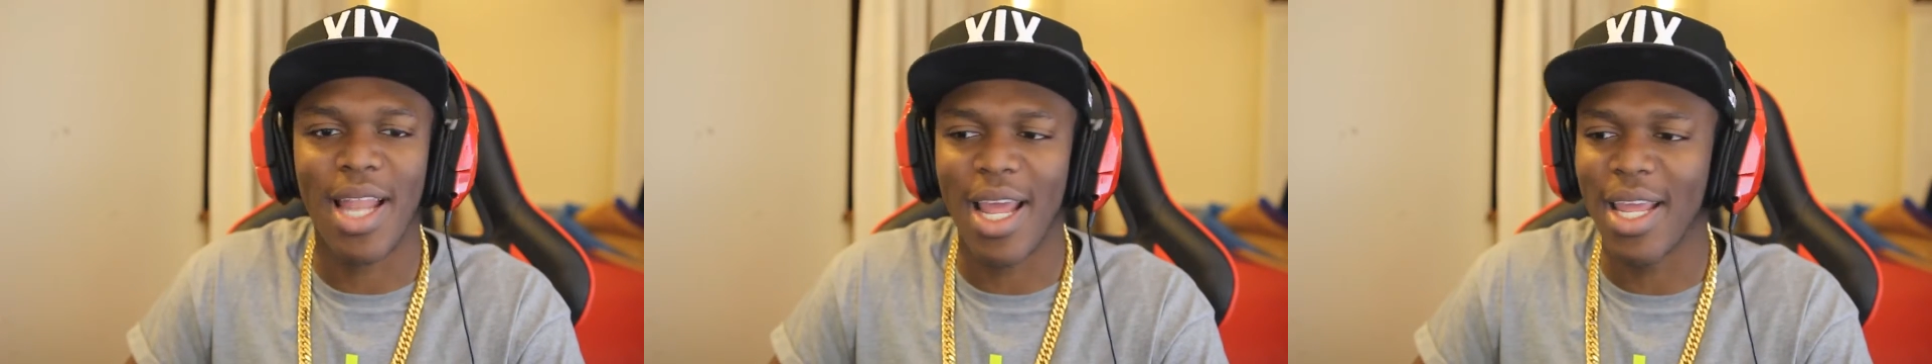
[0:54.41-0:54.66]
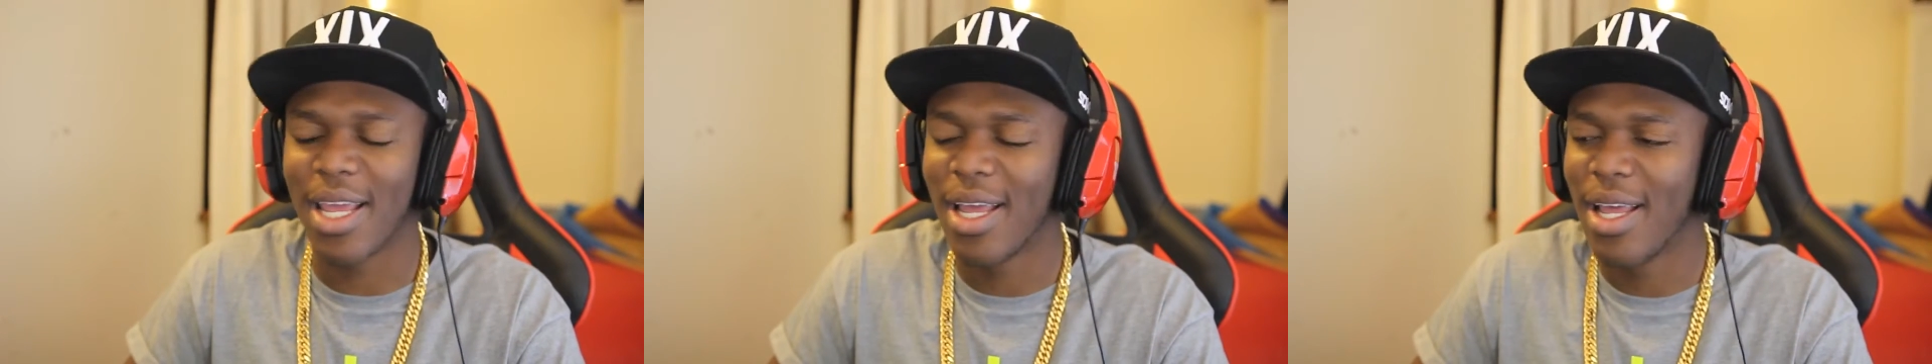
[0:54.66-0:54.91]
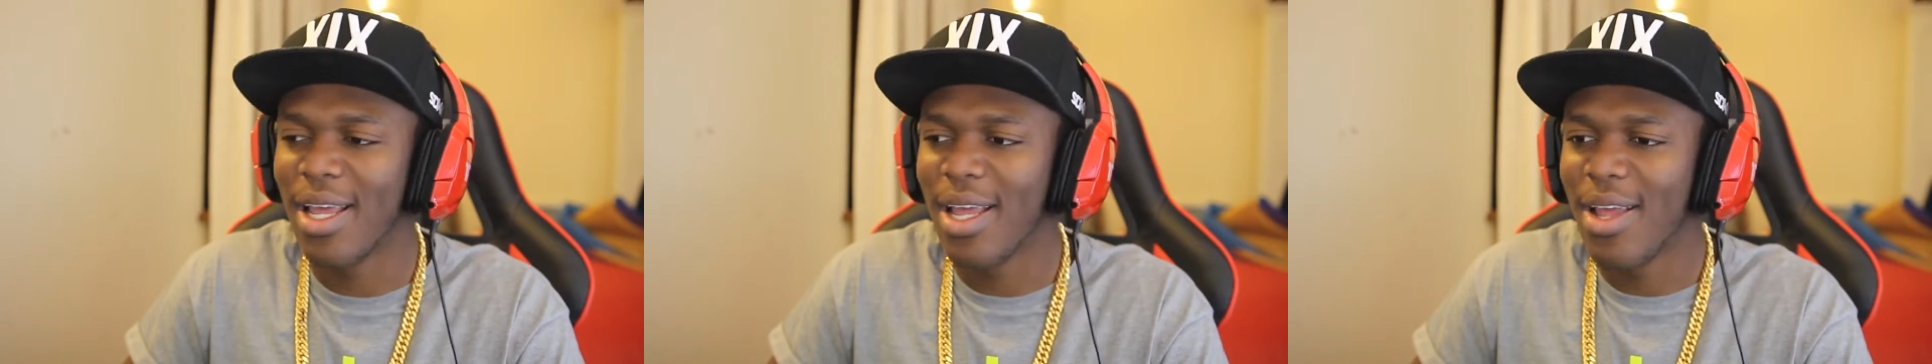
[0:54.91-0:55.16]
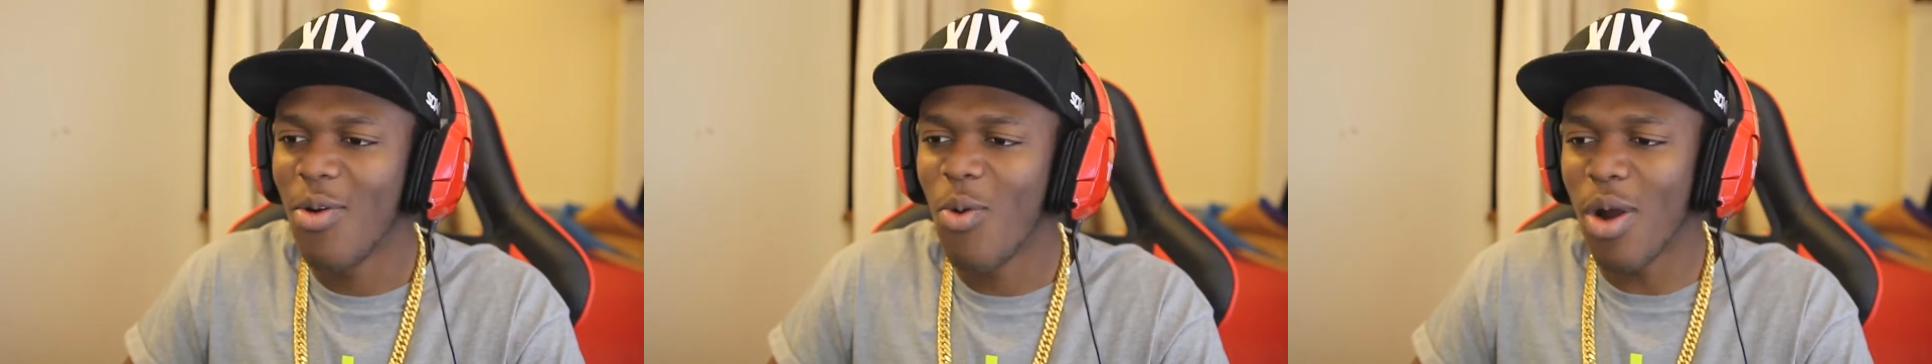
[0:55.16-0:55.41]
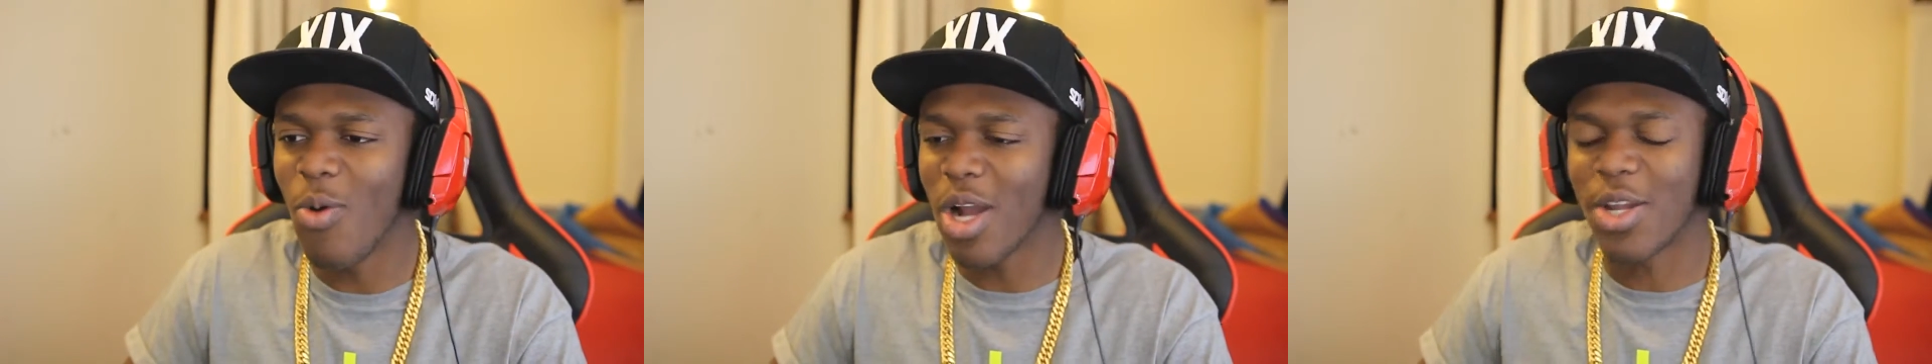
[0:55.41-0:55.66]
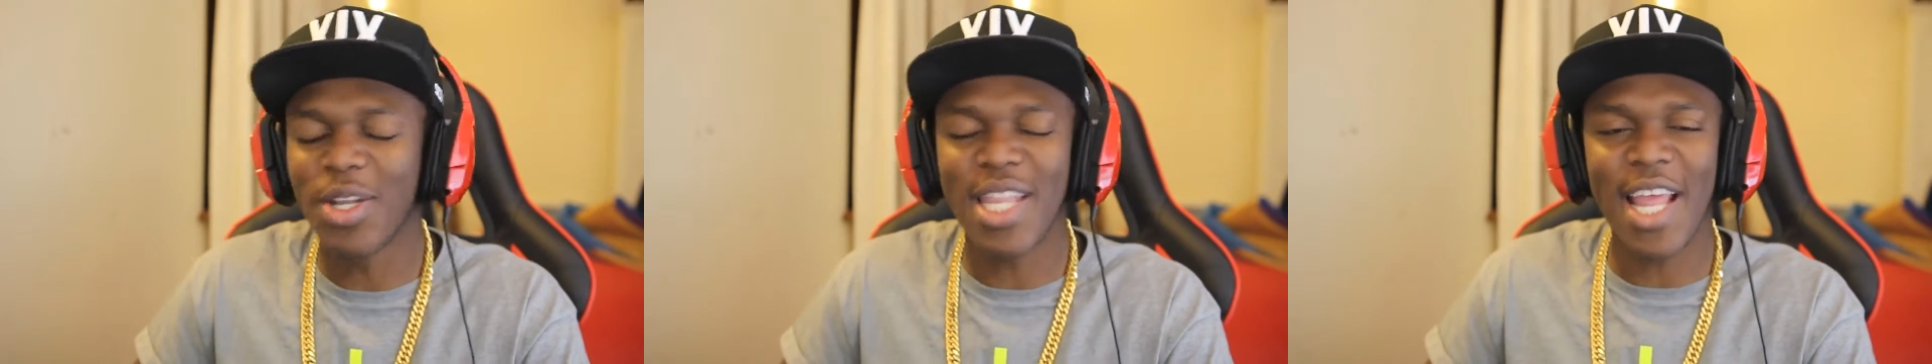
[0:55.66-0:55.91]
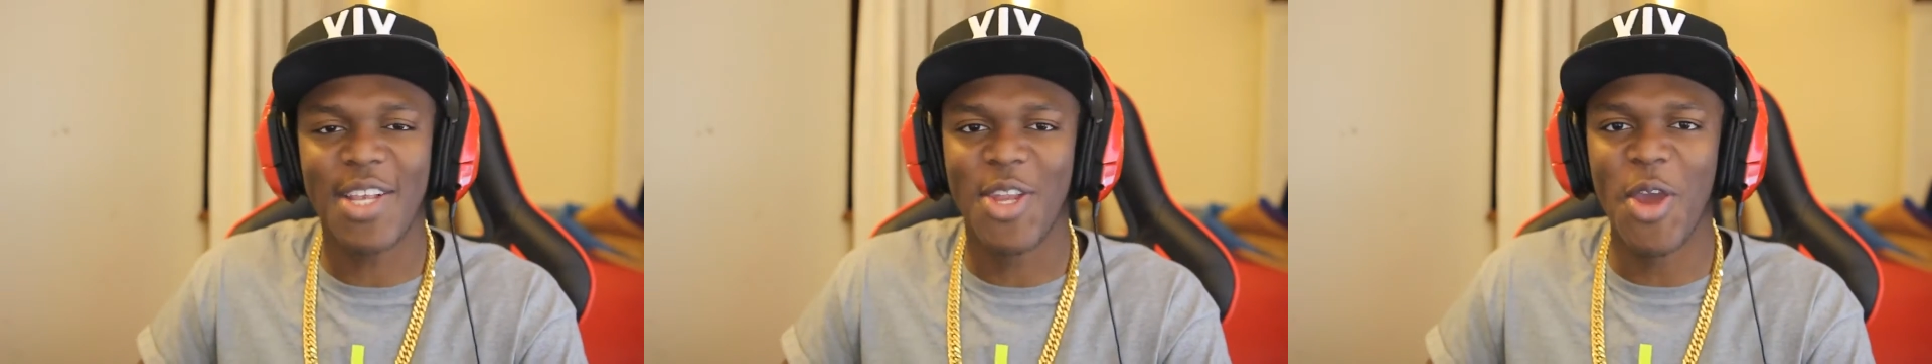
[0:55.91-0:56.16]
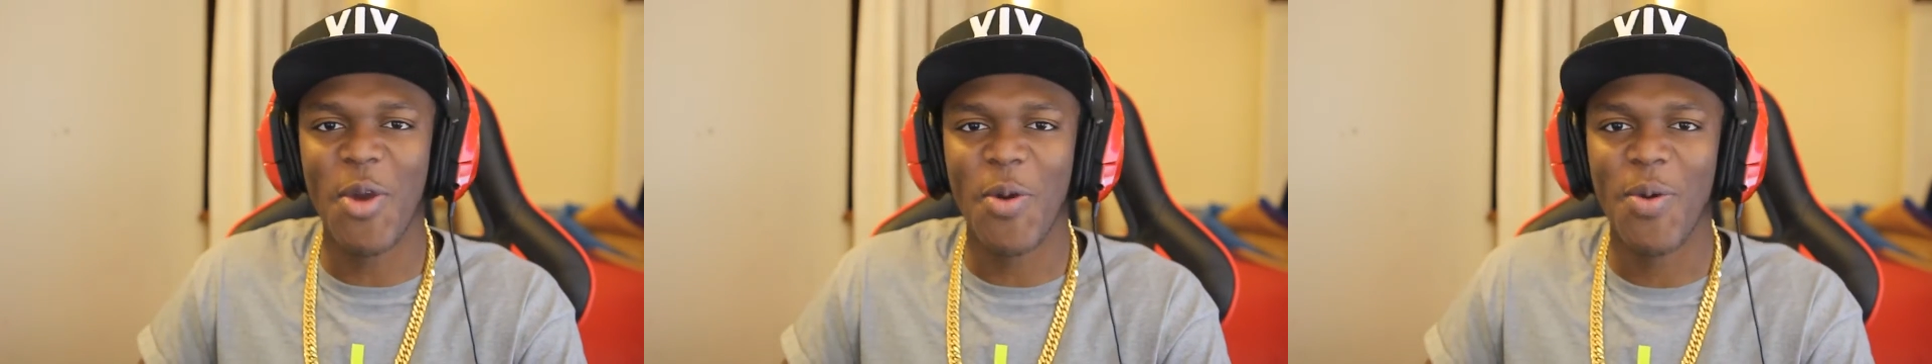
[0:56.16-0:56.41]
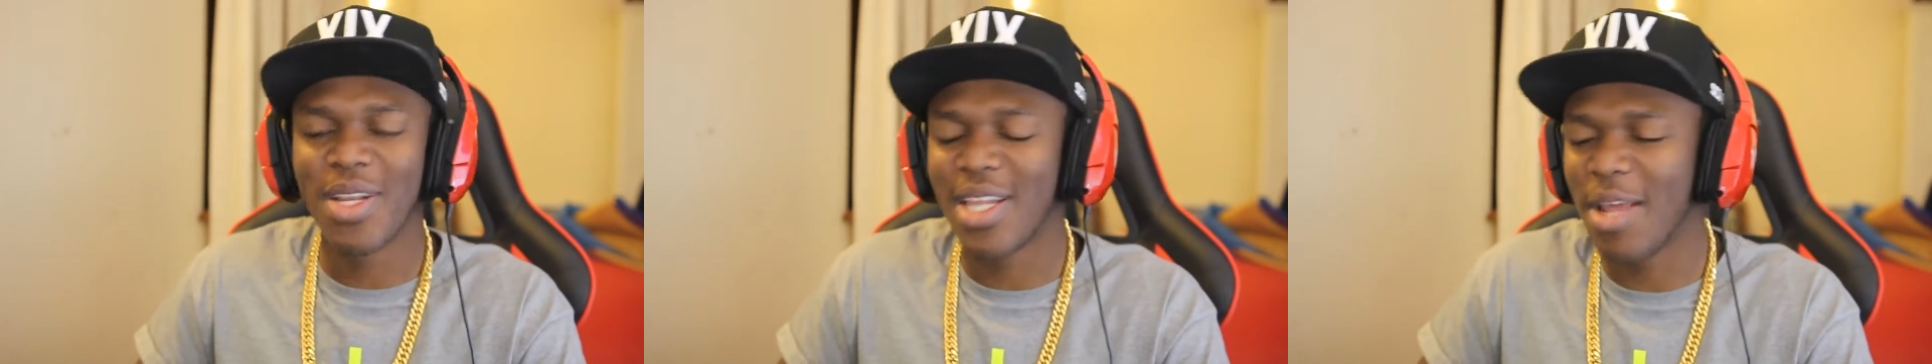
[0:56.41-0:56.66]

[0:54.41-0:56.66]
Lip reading: Like, what could they do?